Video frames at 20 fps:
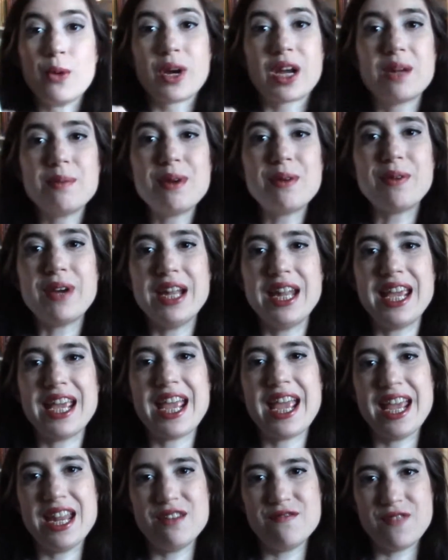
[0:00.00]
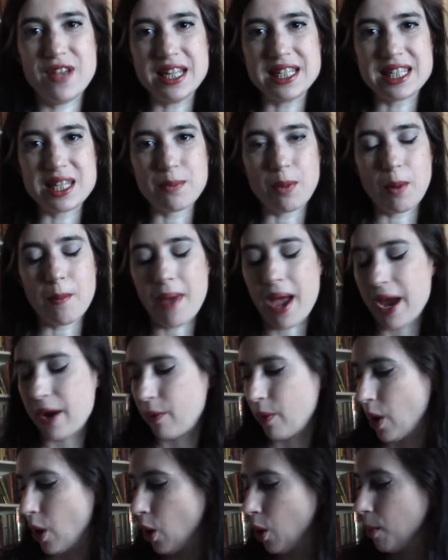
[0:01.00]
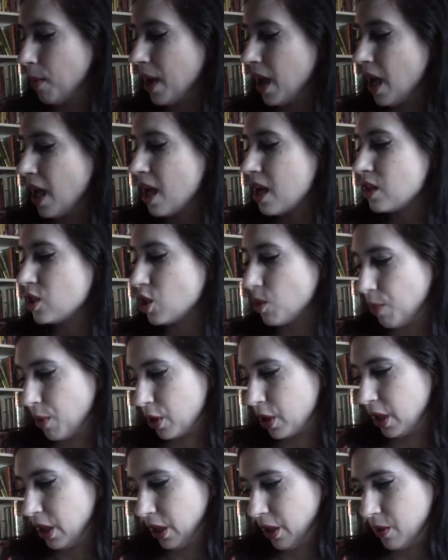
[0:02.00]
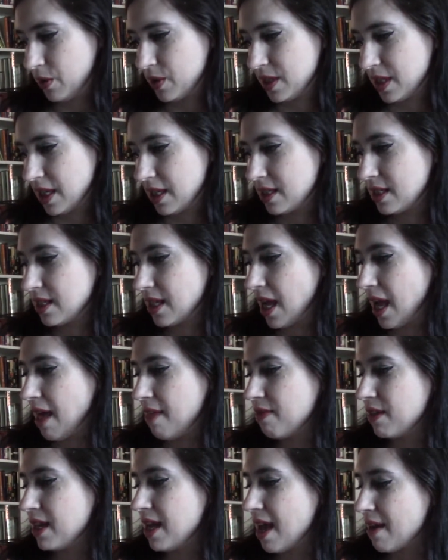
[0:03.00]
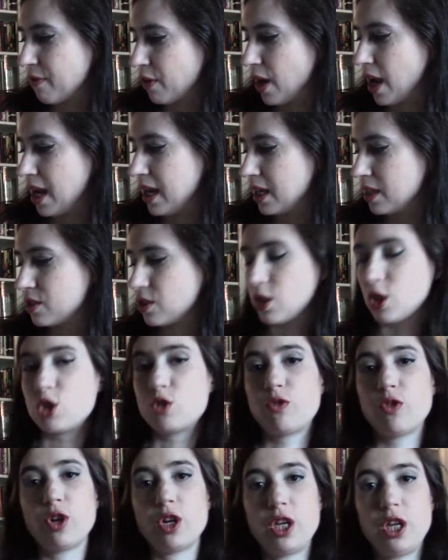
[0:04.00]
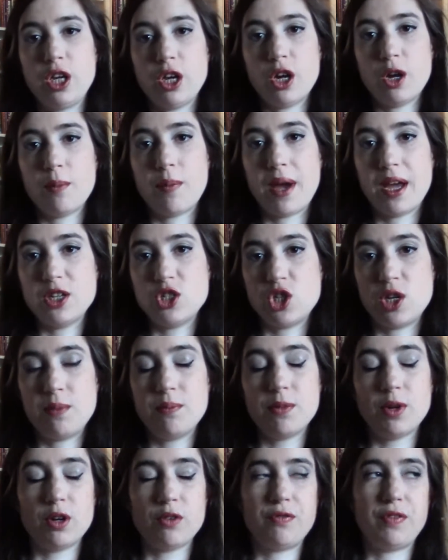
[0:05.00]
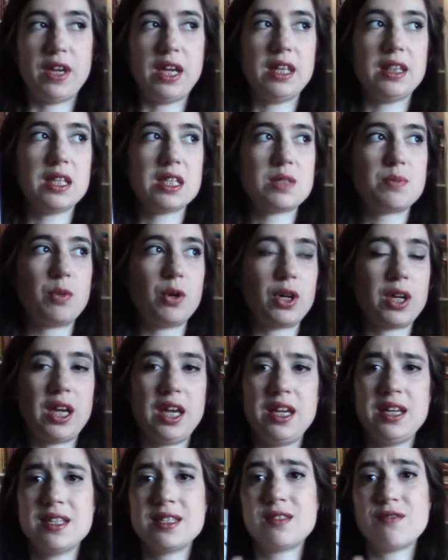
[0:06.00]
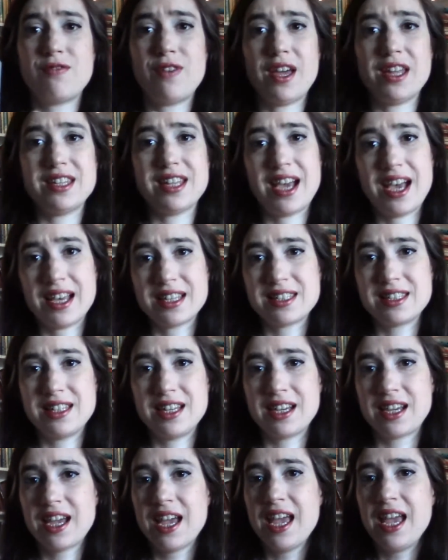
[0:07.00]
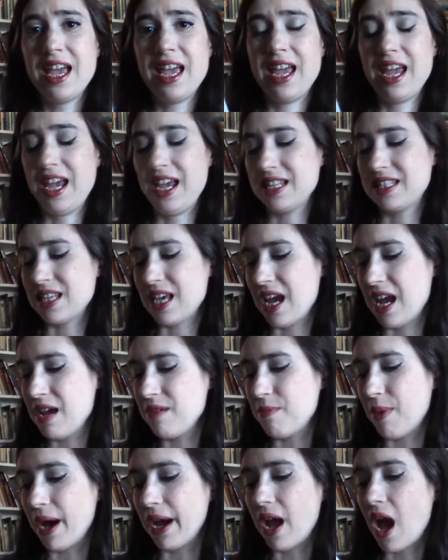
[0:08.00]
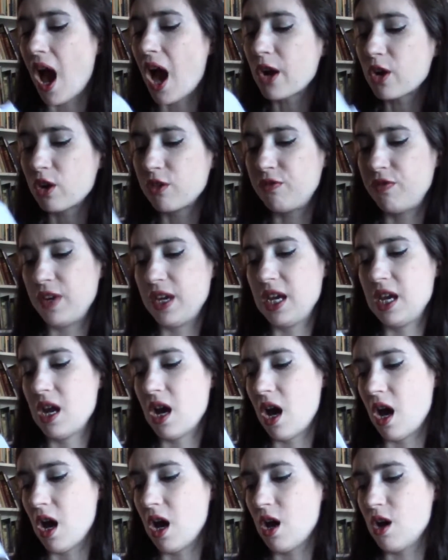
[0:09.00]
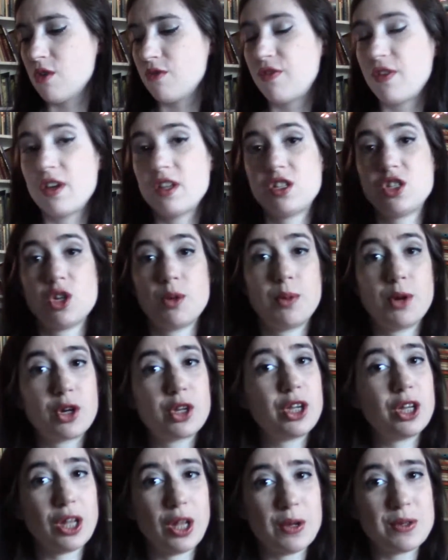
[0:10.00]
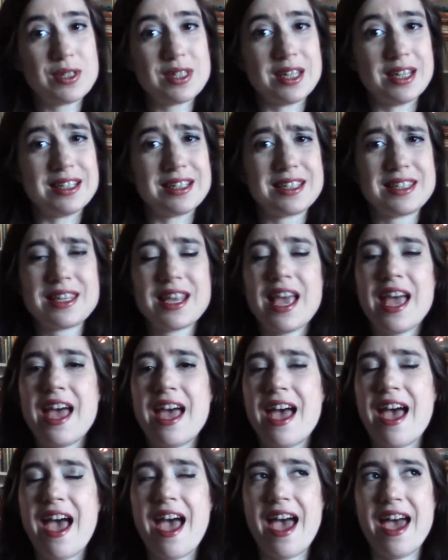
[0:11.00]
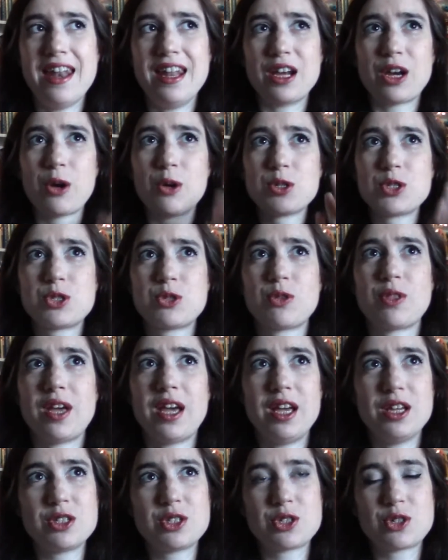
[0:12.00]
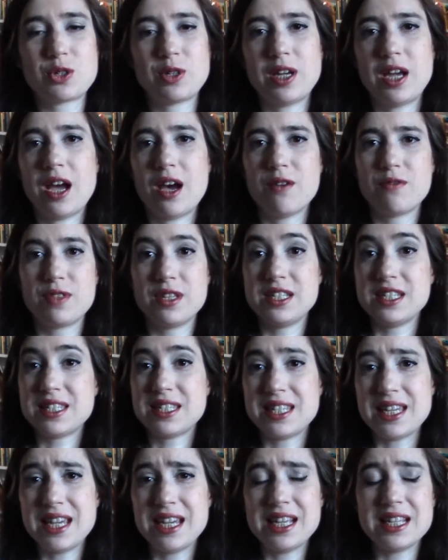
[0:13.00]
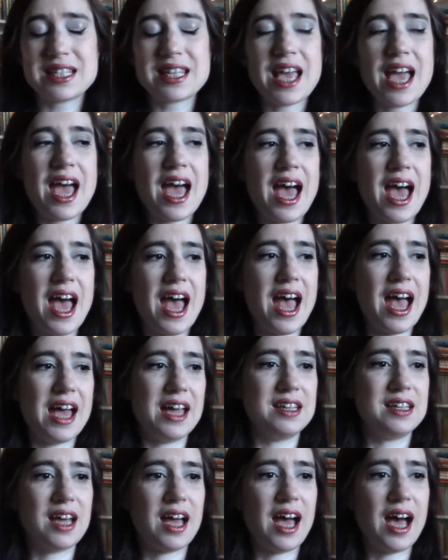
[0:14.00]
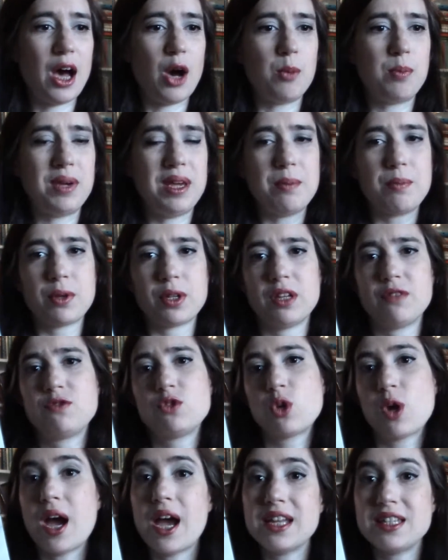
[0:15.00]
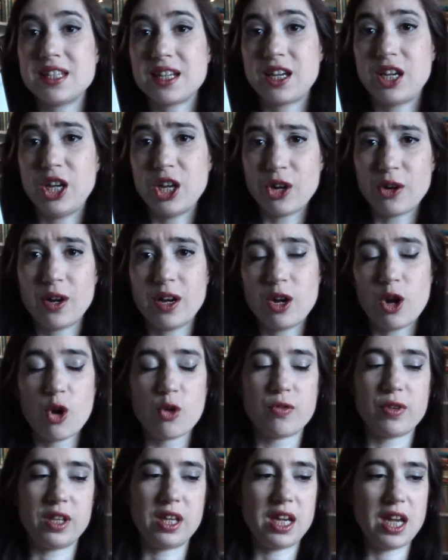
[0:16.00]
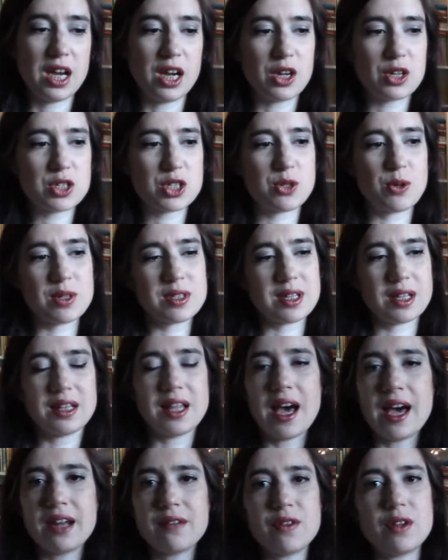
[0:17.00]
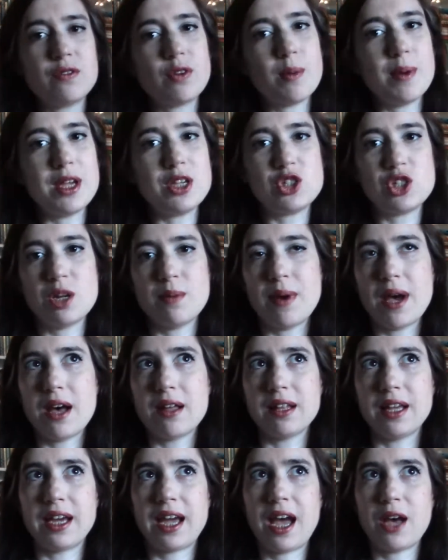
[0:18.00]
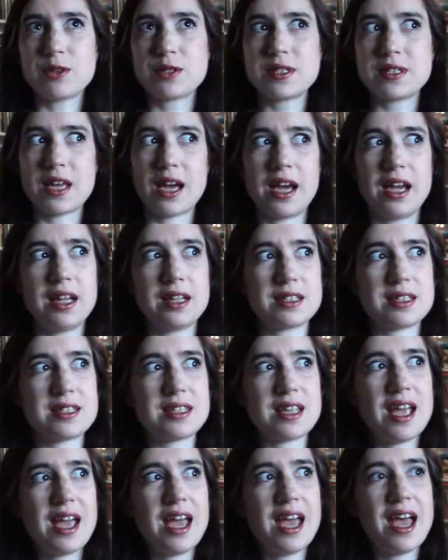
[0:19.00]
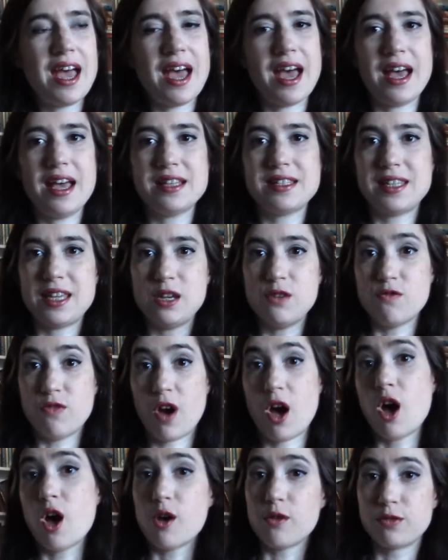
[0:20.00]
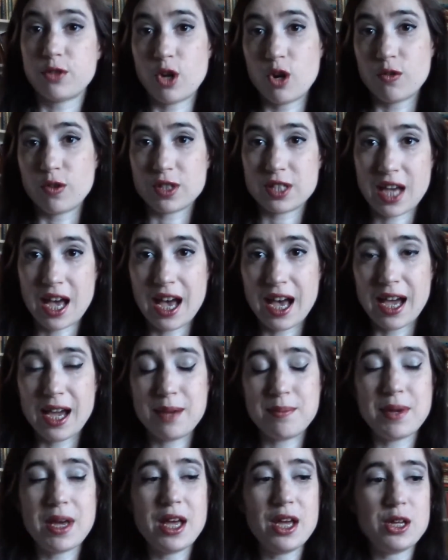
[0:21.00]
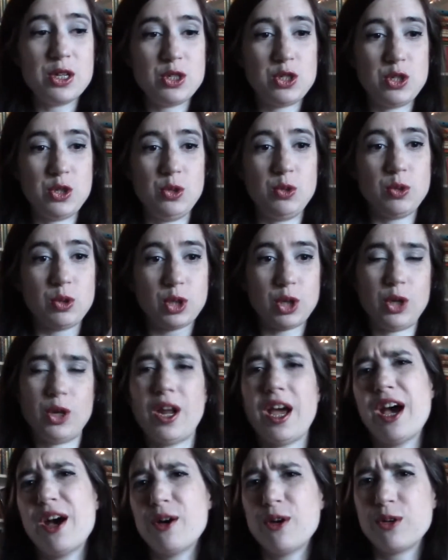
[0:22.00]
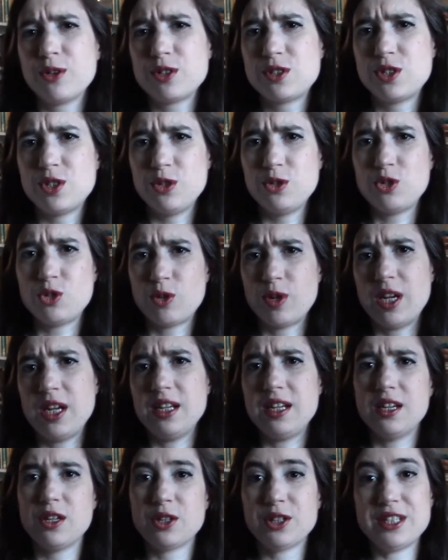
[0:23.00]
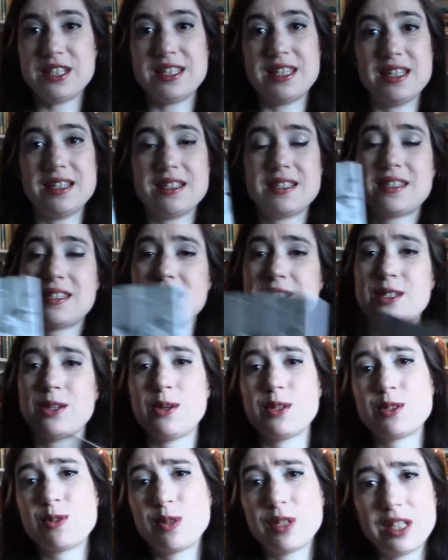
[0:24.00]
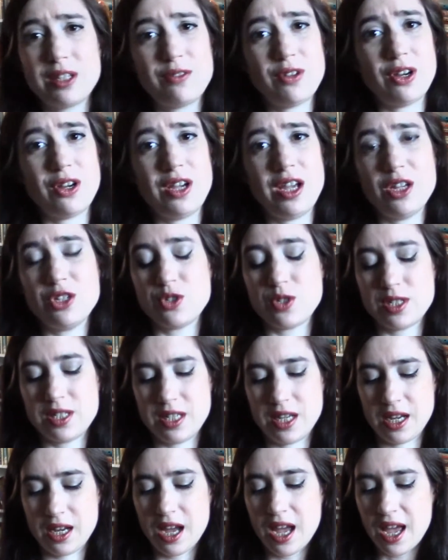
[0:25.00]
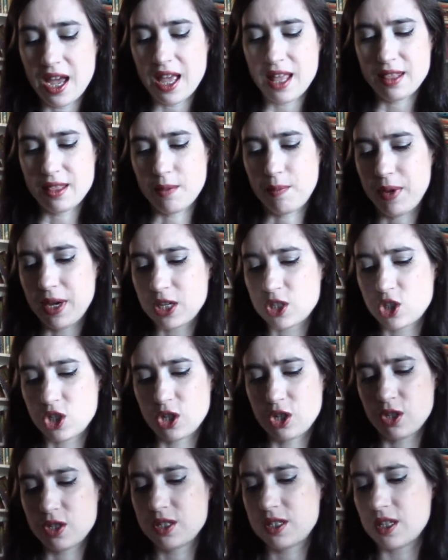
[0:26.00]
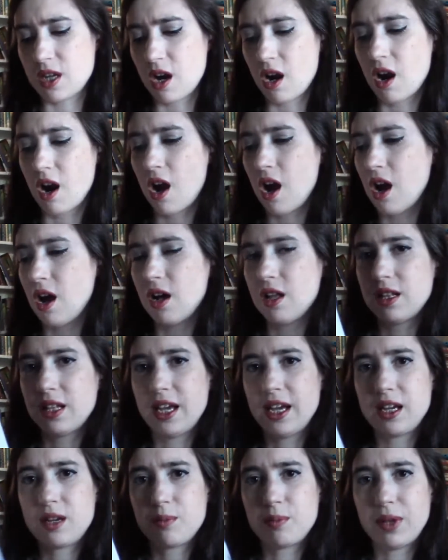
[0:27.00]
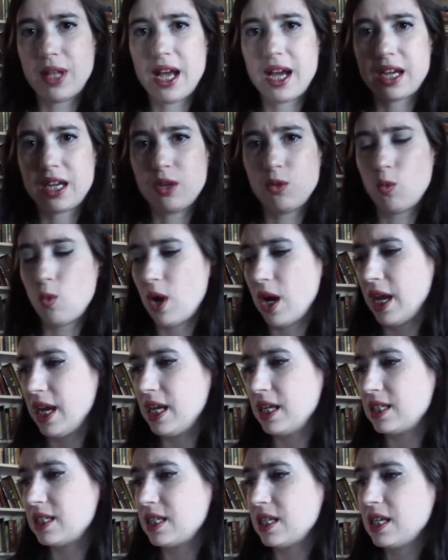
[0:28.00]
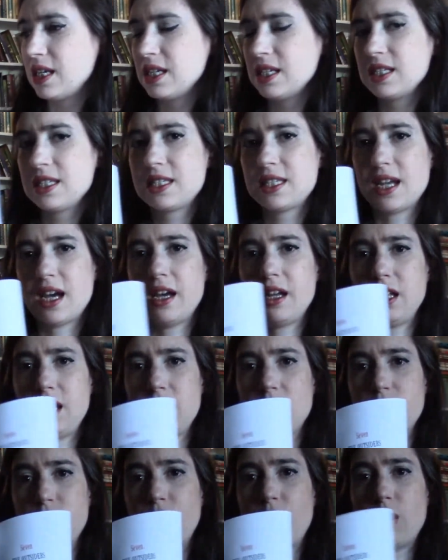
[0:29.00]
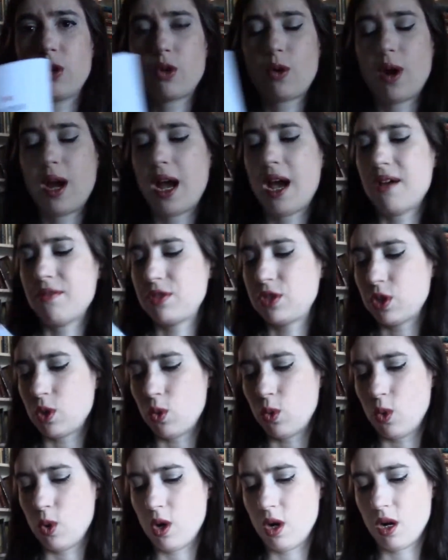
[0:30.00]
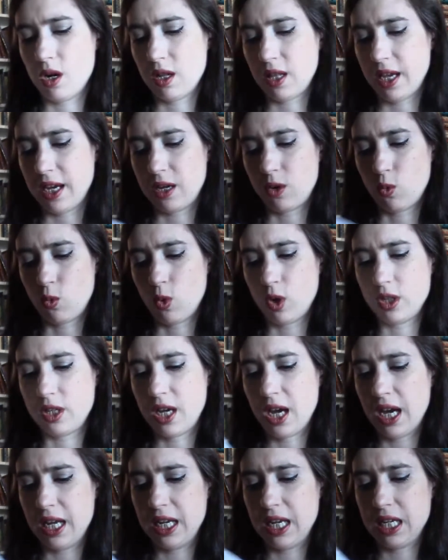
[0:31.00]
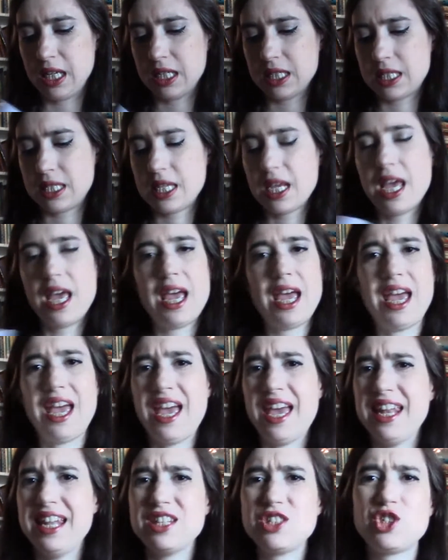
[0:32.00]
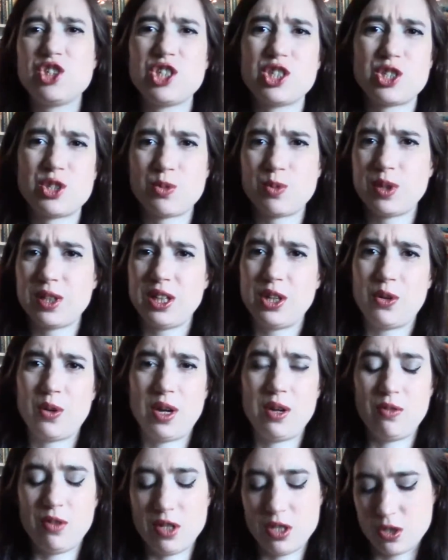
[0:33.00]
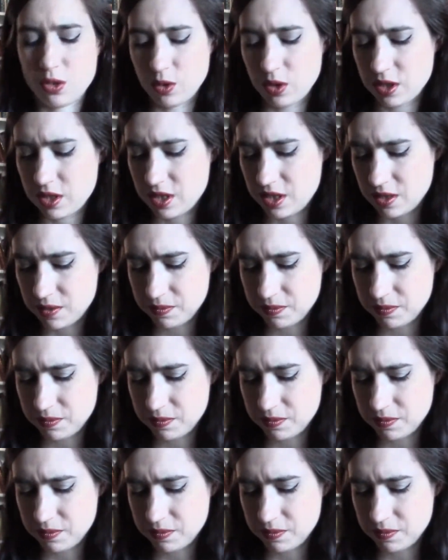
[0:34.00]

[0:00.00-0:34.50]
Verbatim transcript: going to be reading Invincible Microbe, Tuberculosis, and The Never-Ending Search for a Cure by Jim Murphy. This book is fantastic. It's a biography of tuberculosis, and it goes through the history of the disease and how people have tried to cure it over the years. So it's a lot of information about like how science has evolved over time to learn how to treat illnesses. So it's really very interesting. The pictures are all like black and white style, either photographs or like wood cuttings, and it's just a really great resource.